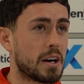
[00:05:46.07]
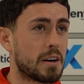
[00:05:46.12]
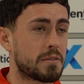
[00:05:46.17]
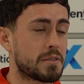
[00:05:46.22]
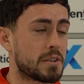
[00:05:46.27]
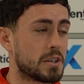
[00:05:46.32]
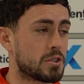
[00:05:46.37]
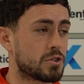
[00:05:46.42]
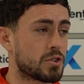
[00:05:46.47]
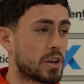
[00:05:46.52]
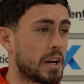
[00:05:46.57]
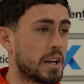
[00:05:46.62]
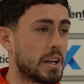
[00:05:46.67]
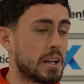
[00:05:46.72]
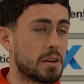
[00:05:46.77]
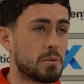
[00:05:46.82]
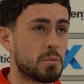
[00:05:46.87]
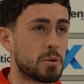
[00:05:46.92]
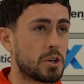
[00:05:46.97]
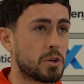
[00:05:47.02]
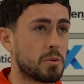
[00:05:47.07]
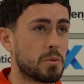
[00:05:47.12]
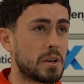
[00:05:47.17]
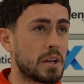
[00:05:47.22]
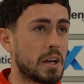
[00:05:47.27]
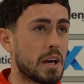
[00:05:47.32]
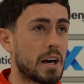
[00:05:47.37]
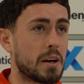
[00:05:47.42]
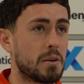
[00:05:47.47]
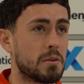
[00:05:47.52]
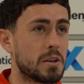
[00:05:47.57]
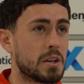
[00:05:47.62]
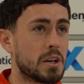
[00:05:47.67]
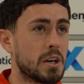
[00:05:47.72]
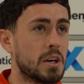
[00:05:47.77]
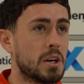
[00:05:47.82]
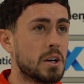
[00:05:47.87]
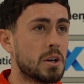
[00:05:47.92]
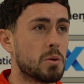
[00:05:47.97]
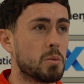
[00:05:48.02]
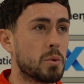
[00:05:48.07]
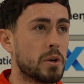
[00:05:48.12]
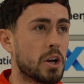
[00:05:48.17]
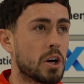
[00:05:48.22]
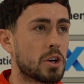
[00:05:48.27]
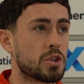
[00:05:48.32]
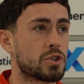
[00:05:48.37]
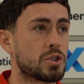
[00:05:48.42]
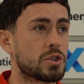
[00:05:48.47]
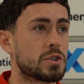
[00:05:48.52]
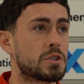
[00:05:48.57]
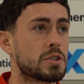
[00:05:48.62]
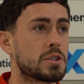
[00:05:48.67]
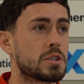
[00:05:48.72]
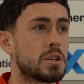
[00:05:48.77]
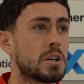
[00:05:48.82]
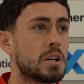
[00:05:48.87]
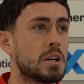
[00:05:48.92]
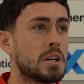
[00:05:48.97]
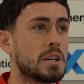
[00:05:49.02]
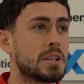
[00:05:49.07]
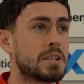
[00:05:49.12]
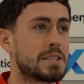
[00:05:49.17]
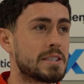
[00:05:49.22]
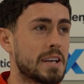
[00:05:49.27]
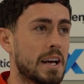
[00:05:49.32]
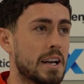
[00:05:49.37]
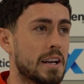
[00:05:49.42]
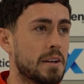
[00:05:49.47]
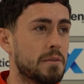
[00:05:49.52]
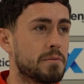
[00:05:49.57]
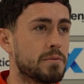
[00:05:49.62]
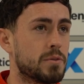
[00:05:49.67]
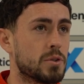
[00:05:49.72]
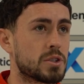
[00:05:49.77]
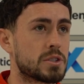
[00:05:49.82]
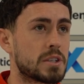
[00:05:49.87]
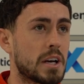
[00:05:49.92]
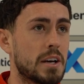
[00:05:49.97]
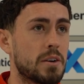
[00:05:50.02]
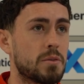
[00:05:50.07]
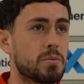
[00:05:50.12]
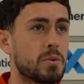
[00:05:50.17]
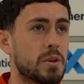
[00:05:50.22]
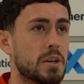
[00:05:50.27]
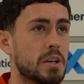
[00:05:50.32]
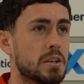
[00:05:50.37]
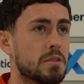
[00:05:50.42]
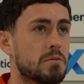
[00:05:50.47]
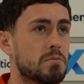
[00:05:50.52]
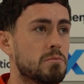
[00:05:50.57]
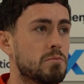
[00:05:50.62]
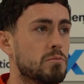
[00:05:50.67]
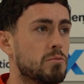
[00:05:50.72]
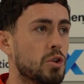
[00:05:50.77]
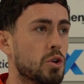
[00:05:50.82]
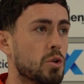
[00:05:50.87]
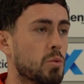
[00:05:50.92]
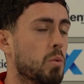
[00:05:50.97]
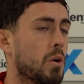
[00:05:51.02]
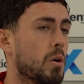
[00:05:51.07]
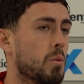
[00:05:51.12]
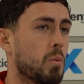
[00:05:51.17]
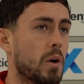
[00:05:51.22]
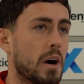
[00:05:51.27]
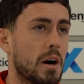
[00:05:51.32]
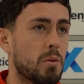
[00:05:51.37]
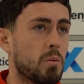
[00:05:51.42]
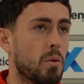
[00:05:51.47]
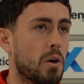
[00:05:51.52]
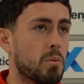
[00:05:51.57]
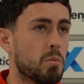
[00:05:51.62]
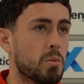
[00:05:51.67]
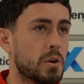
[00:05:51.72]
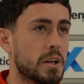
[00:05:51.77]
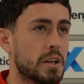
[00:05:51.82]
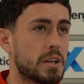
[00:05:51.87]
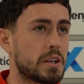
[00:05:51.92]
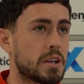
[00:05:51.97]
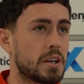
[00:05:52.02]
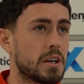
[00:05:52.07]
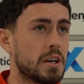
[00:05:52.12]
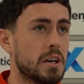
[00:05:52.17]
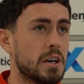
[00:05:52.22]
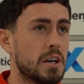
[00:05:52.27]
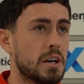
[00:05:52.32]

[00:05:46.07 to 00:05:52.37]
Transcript: After training, we're doing it, and we're not just settling for, say, if we do one well 1 week,